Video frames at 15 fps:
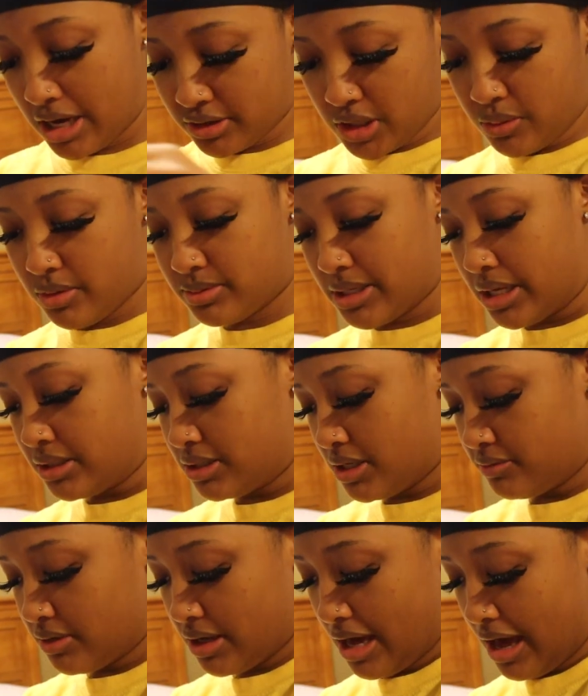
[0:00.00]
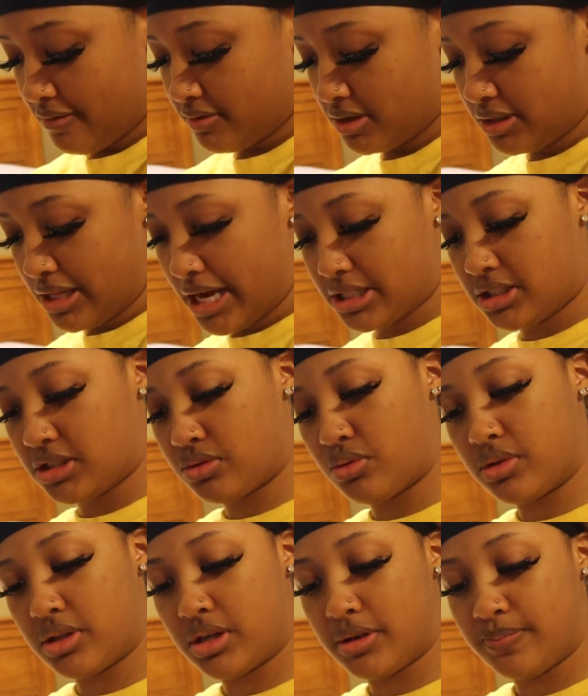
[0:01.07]
out their website, see if they have any lashes
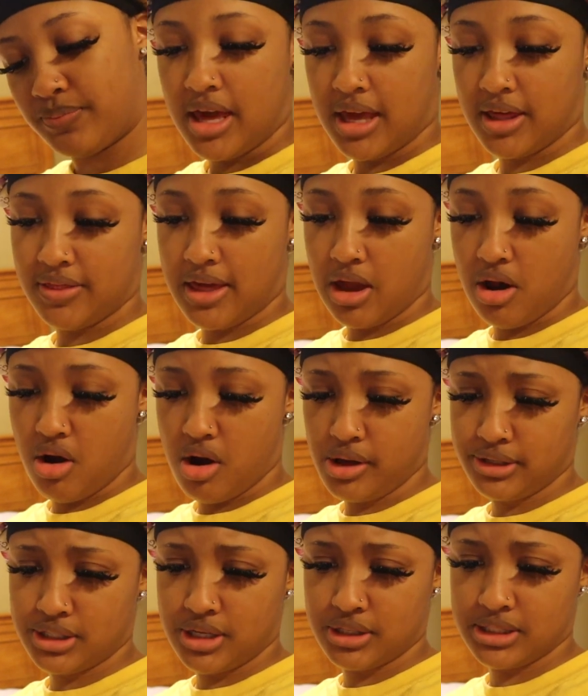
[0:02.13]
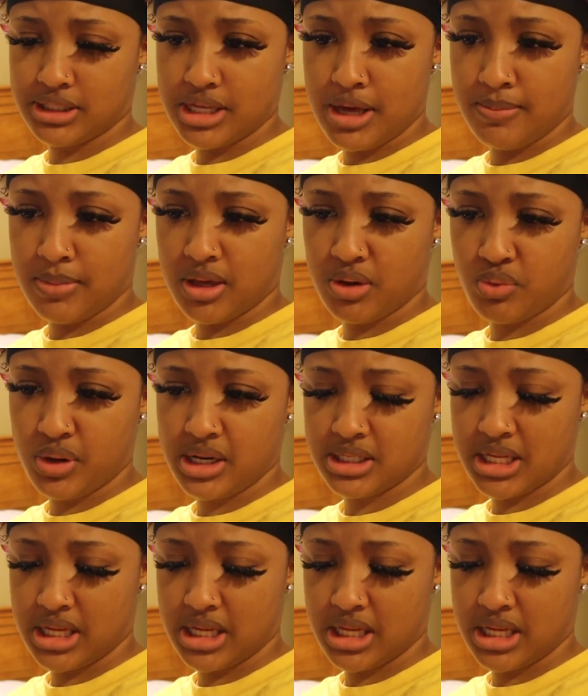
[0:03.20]
on there. And they also sent me, what is